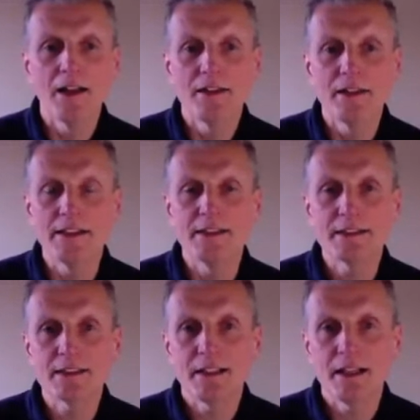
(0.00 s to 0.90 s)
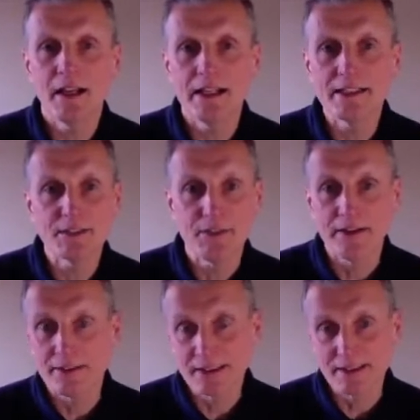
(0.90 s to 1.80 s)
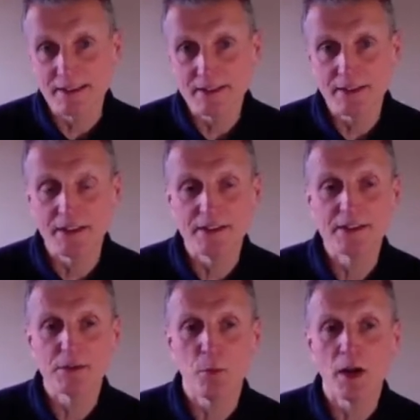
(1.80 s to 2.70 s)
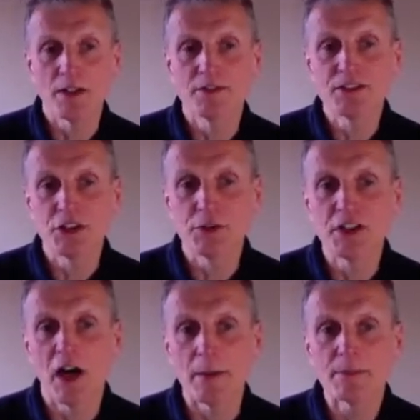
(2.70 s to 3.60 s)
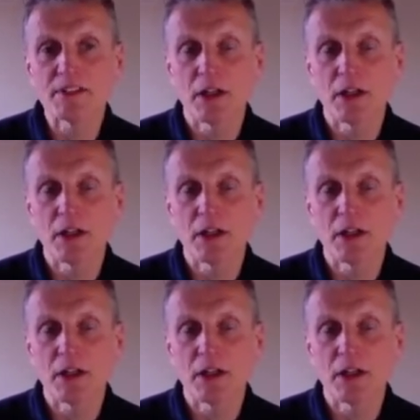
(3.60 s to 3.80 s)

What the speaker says: these interferences as to one of two types.